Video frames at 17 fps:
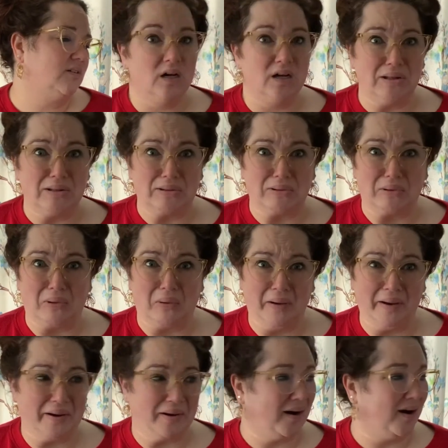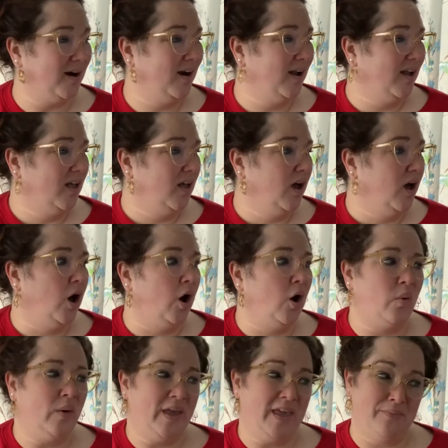A lawyer?
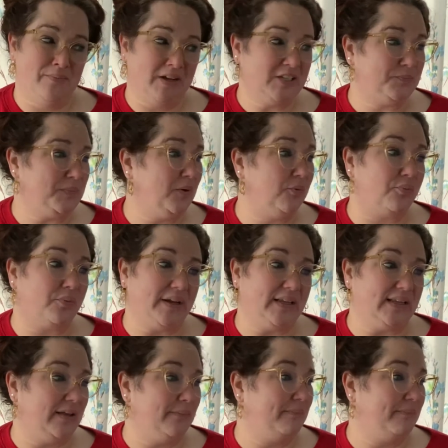Oh, he must be really